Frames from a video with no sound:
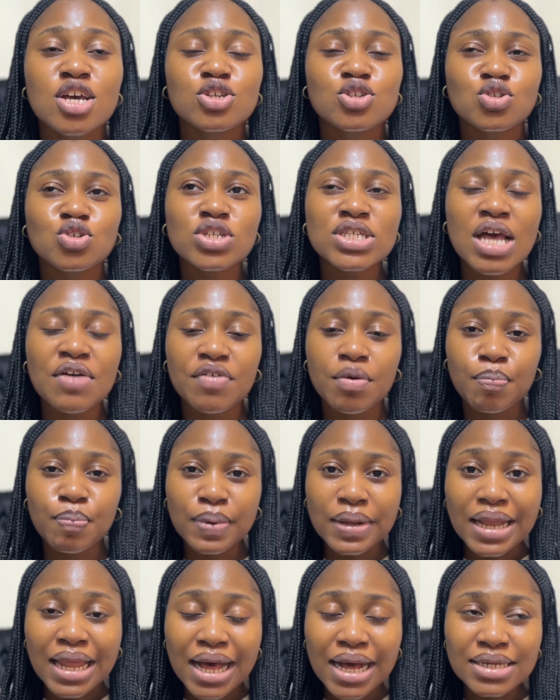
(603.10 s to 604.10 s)
So just have a
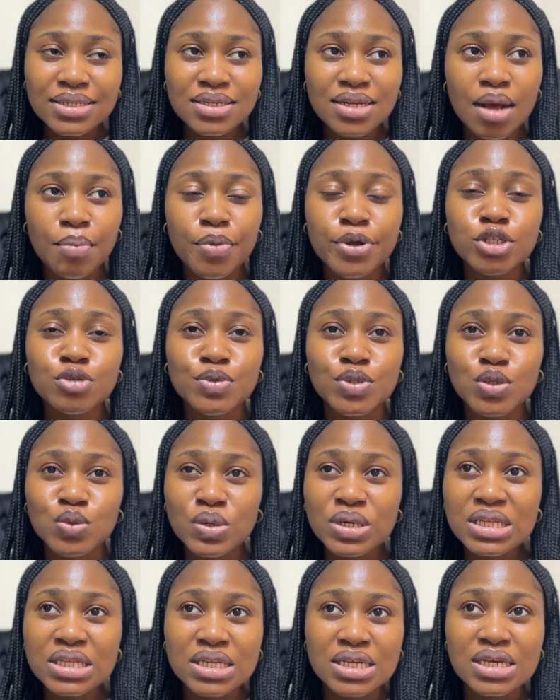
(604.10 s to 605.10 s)
plan. I'm going to be
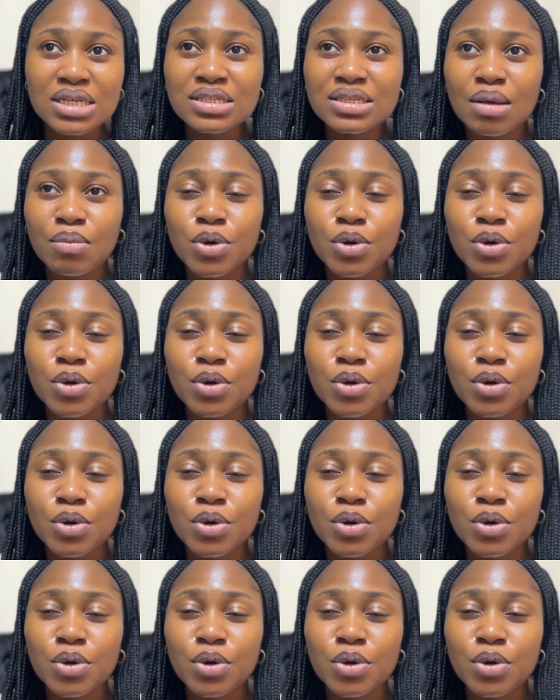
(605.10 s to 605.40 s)
doing this.